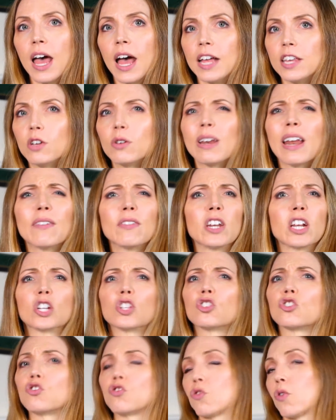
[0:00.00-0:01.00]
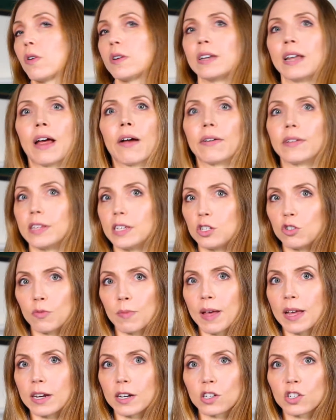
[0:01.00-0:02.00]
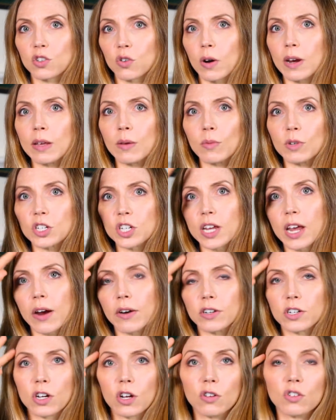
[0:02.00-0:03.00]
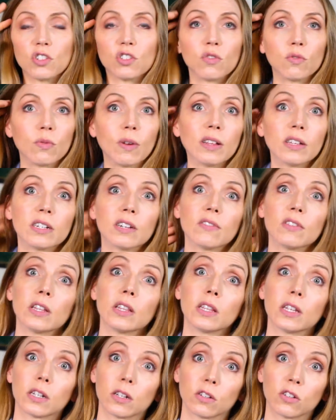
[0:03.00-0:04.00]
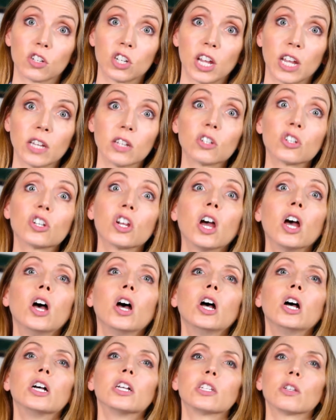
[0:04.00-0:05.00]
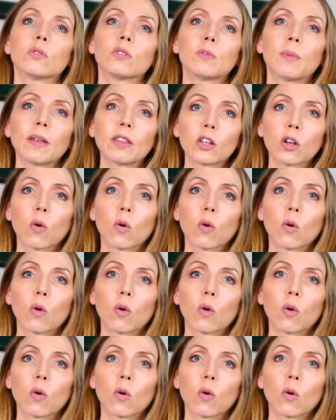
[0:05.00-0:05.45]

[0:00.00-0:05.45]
And you can have an extraordinarily dramatic story in which a character goes through relatively little change. So it's about the